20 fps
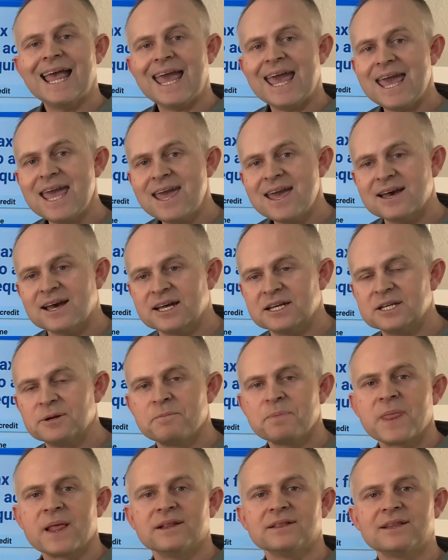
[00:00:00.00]
and
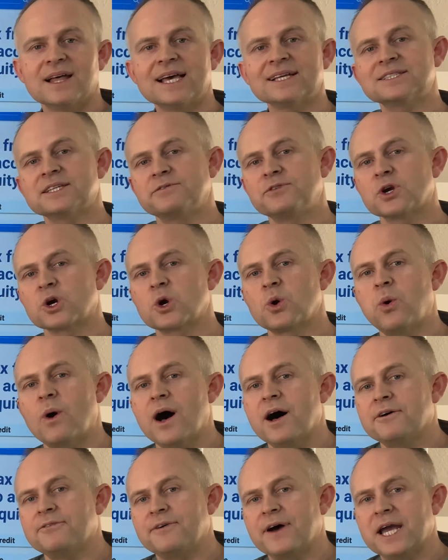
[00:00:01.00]
less of your
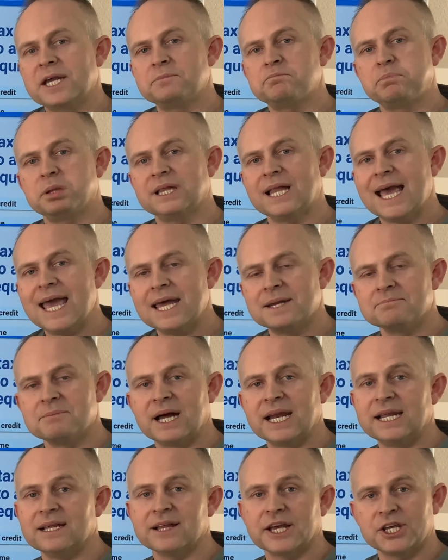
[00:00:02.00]
qualified plan
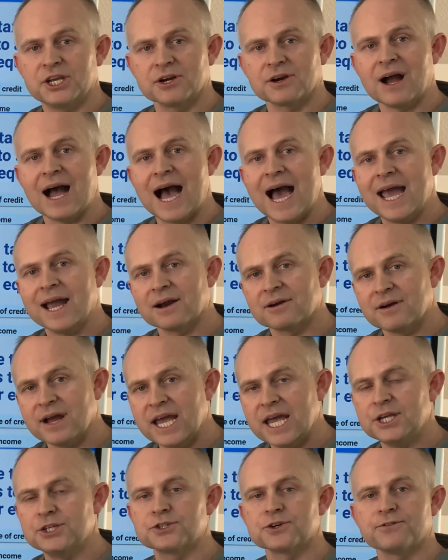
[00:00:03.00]
money, like your
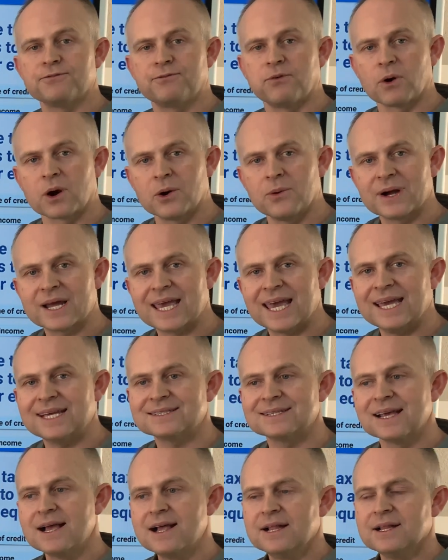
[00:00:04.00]
IRAs, your
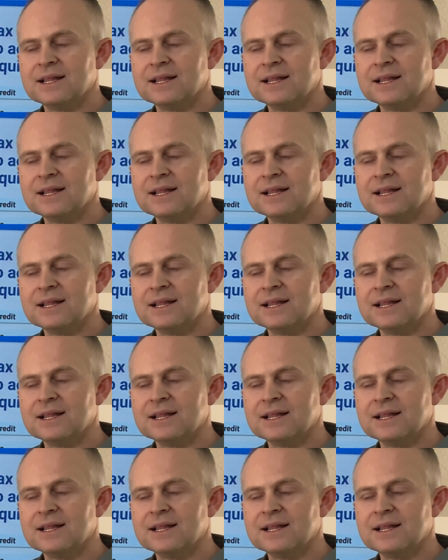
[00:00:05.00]
401ks,